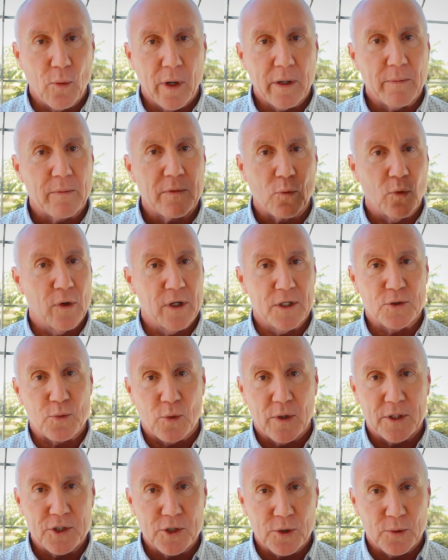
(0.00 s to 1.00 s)
one was
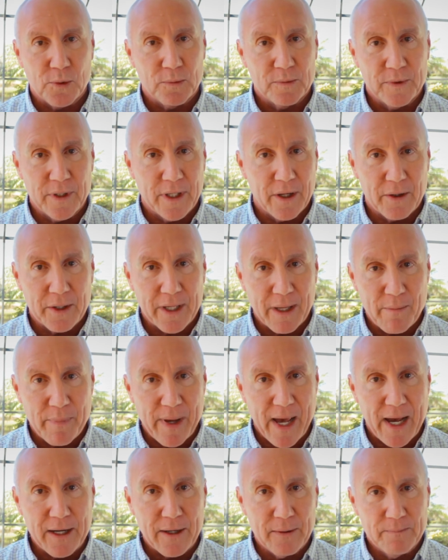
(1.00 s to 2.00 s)
once you you know get
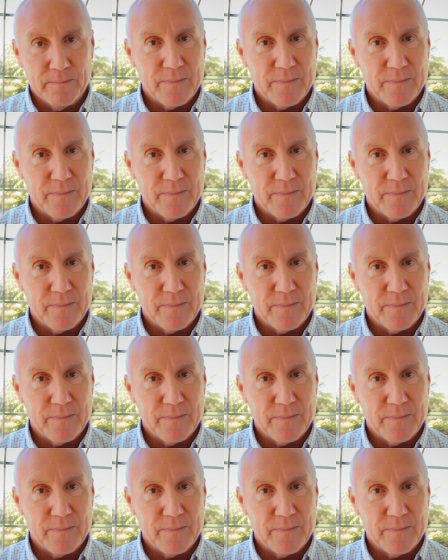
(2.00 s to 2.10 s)
back